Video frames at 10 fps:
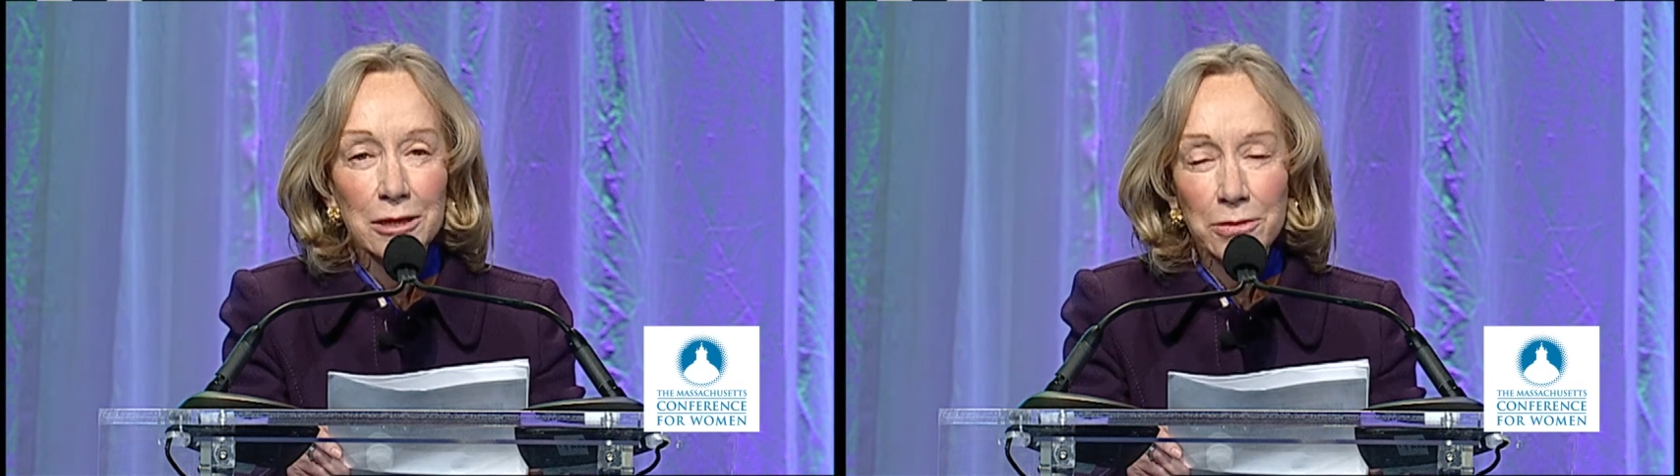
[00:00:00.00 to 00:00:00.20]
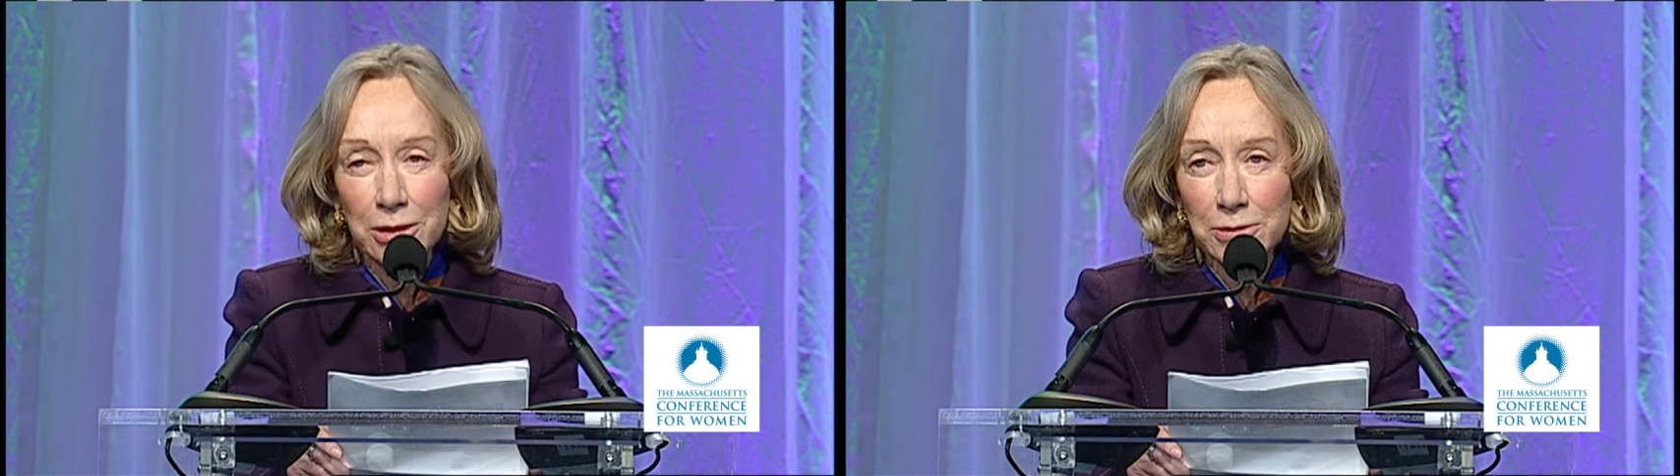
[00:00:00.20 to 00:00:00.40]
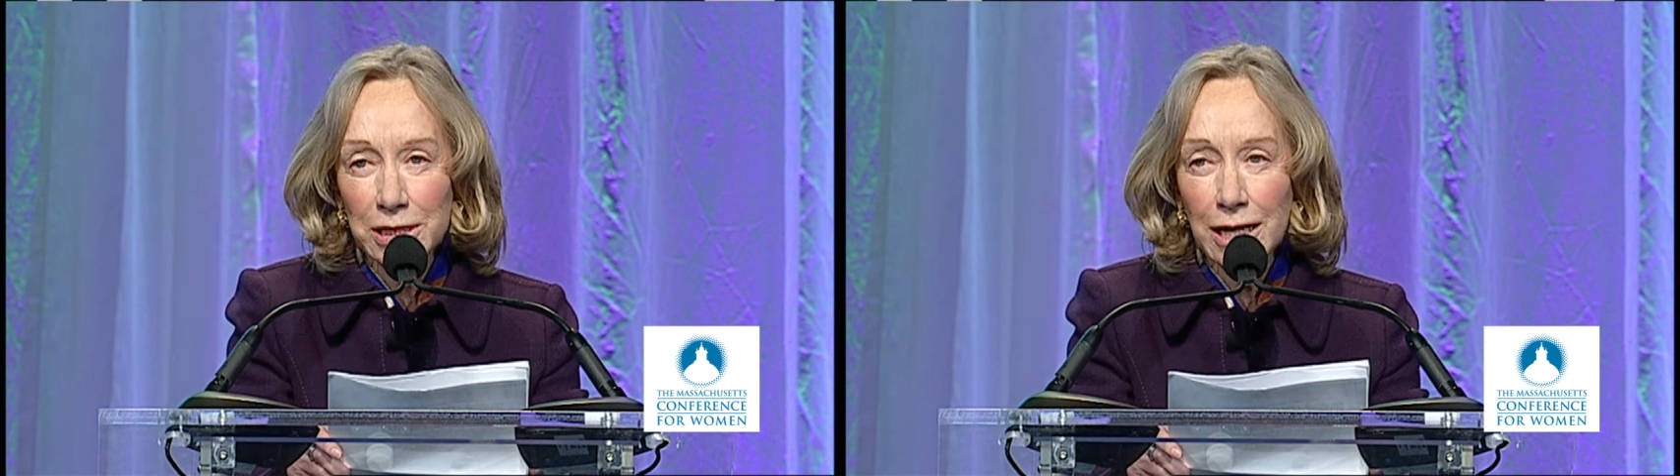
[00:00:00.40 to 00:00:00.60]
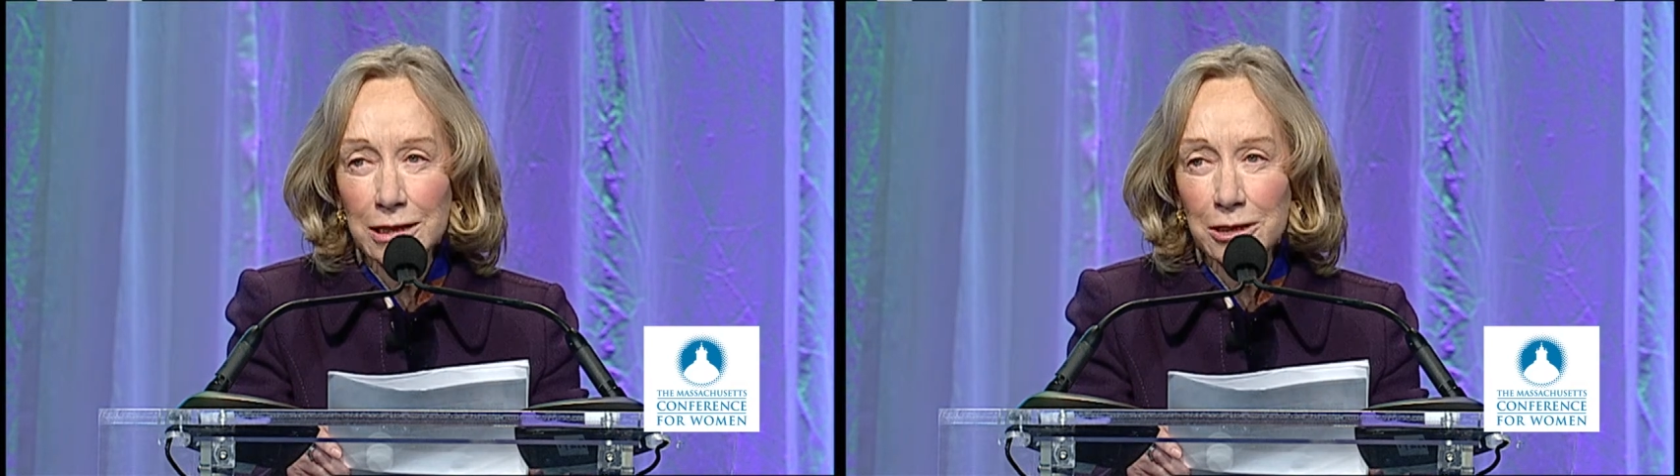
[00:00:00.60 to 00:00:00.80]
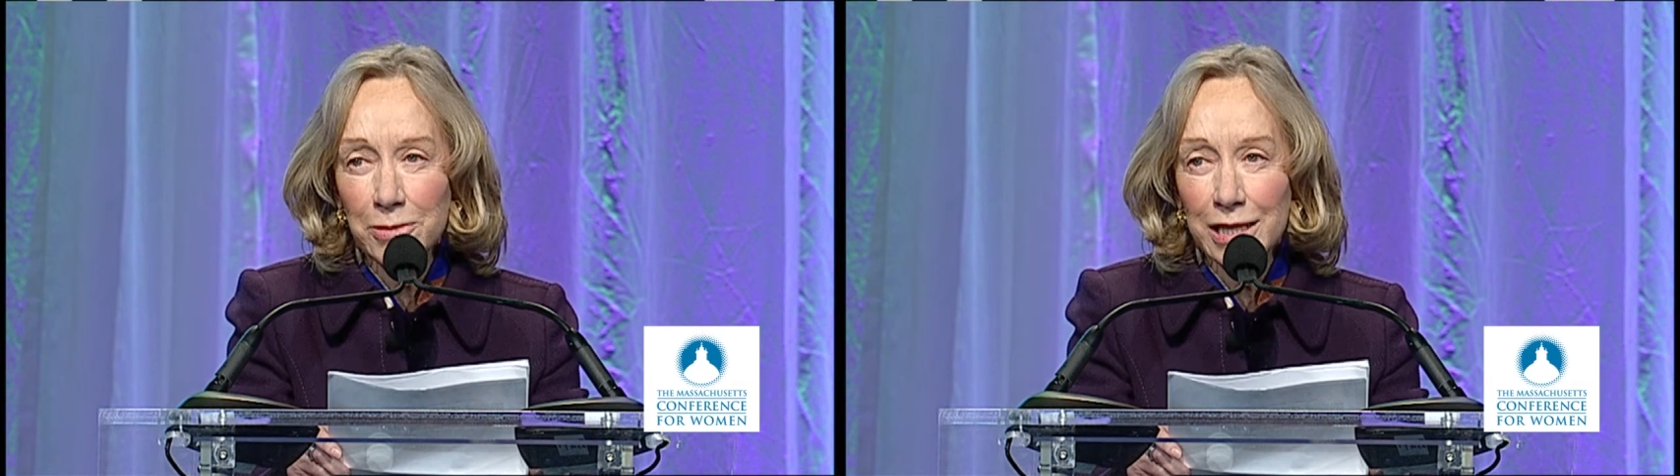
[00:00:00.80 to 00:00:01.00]
But it was
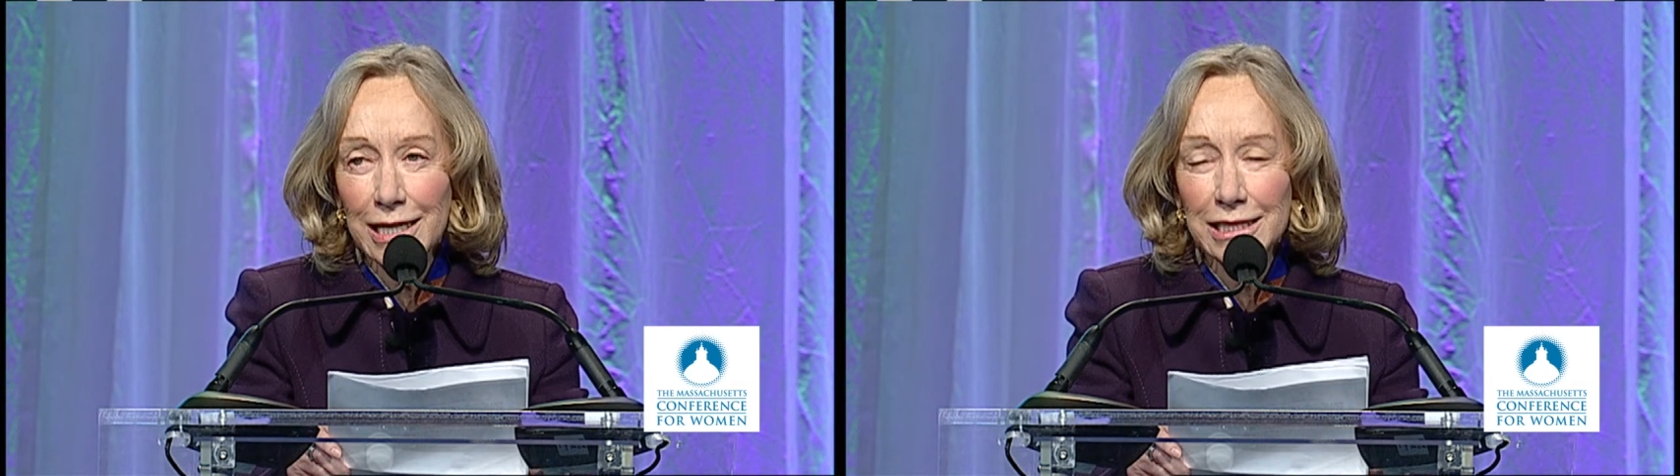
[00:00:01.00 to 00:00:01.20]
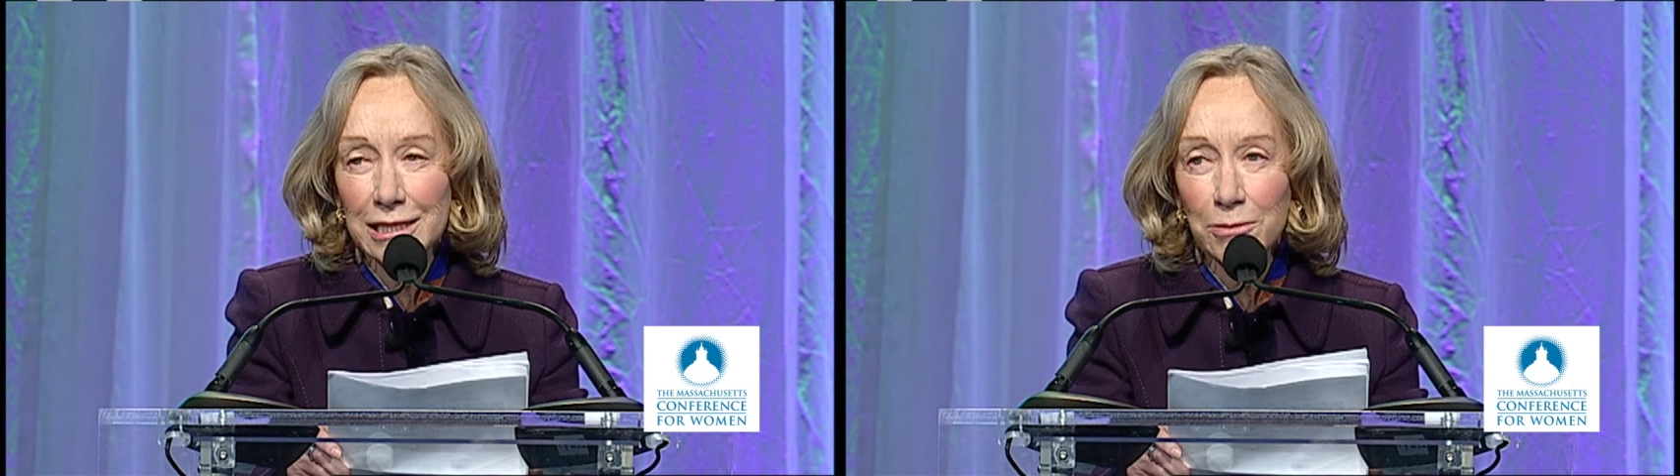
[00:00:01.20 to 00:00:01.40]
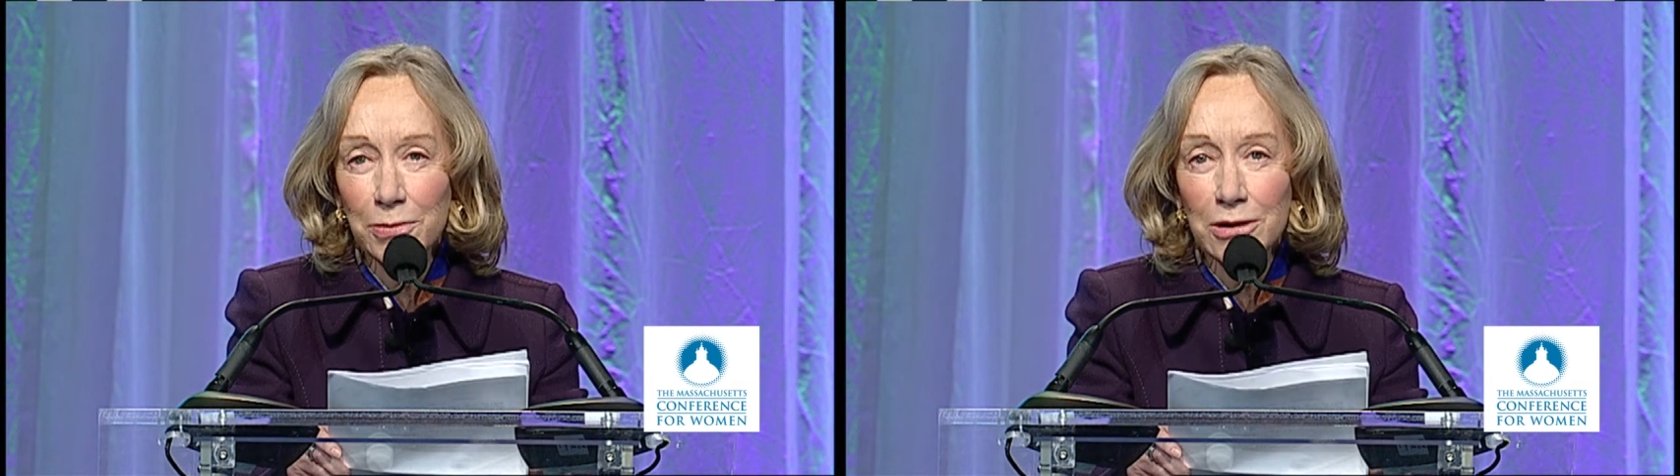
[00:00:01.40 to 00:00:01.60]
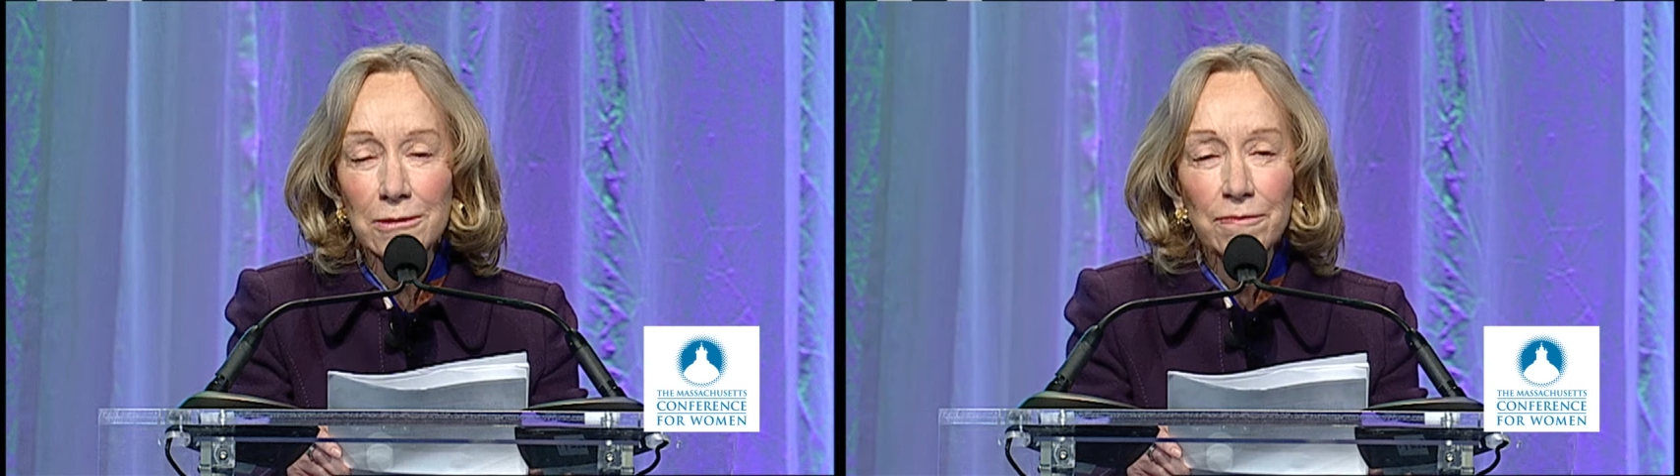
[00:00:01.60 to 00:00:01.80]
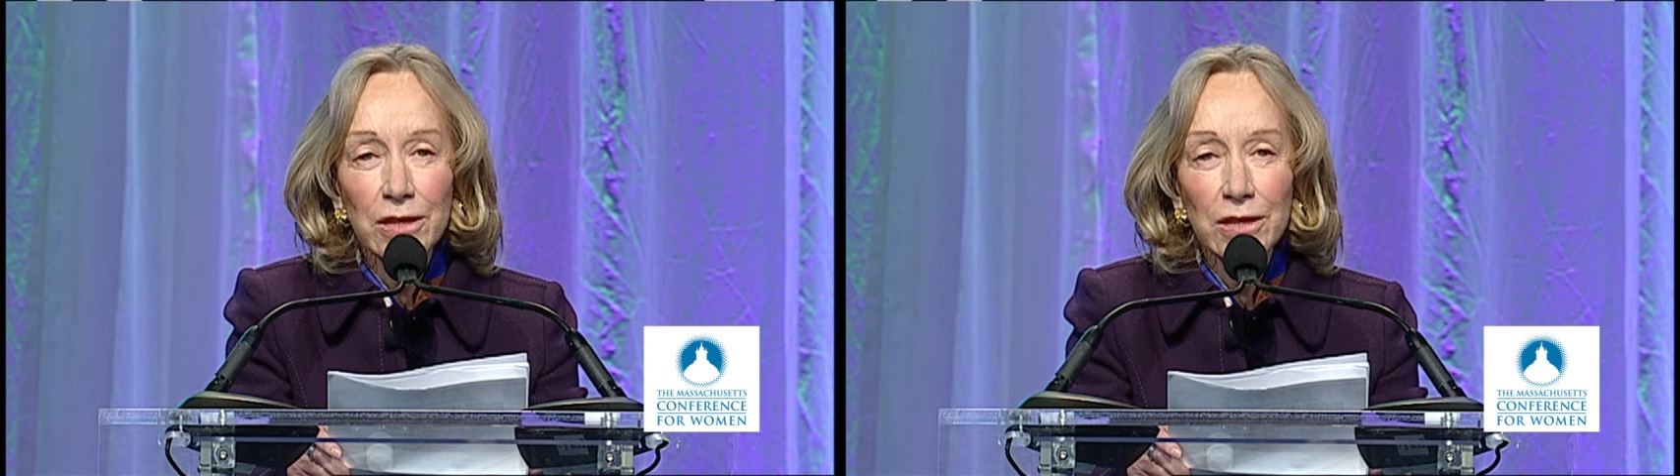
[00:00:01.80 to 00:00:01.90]
not to be that simple,